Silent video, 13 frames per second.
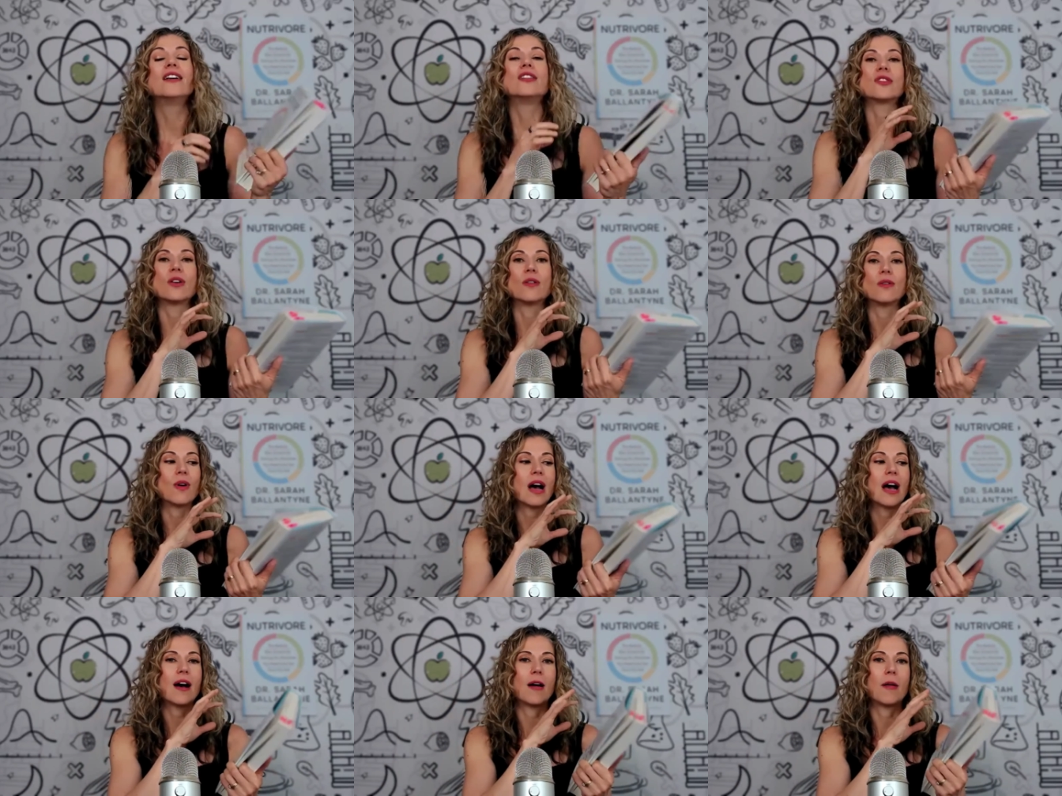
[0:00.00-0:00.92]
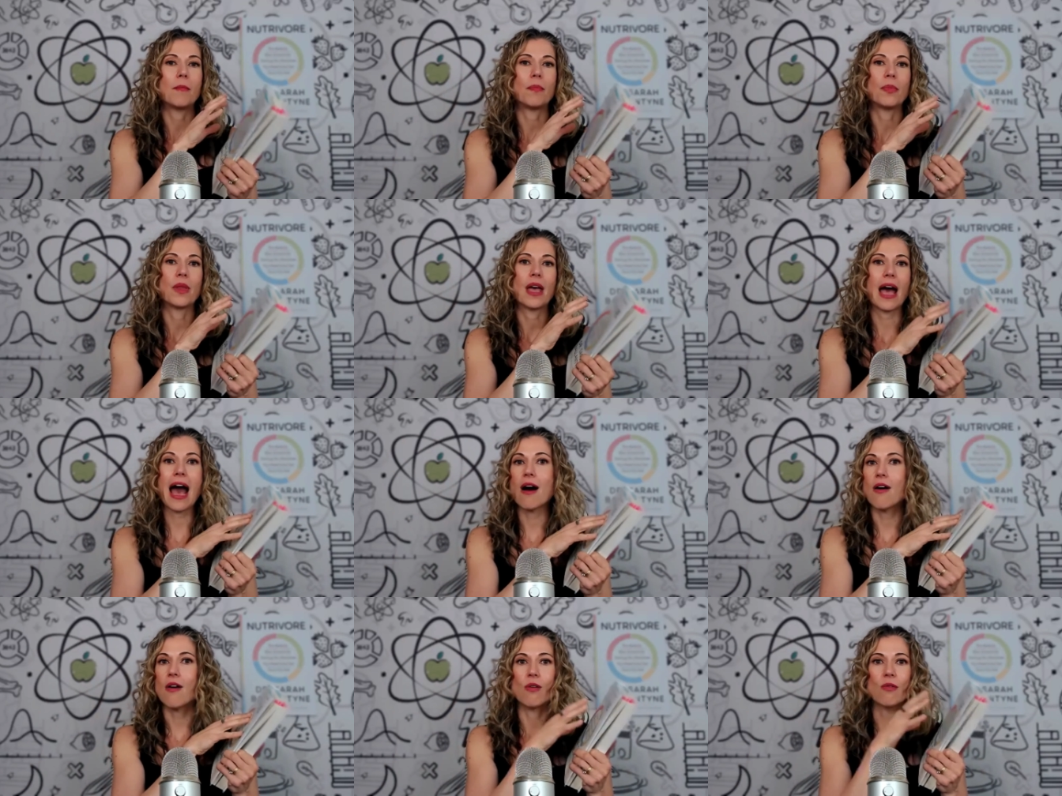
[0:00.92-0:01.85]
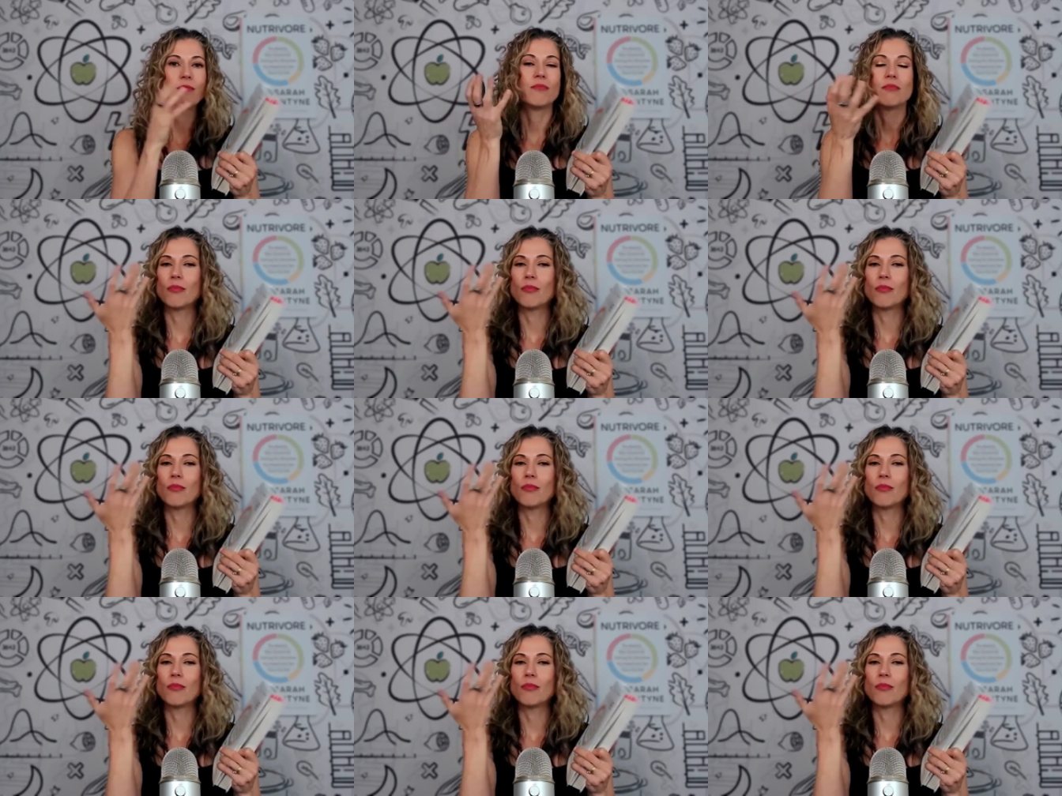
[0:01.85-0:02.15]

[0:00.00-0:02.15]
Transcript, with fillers: So, um, how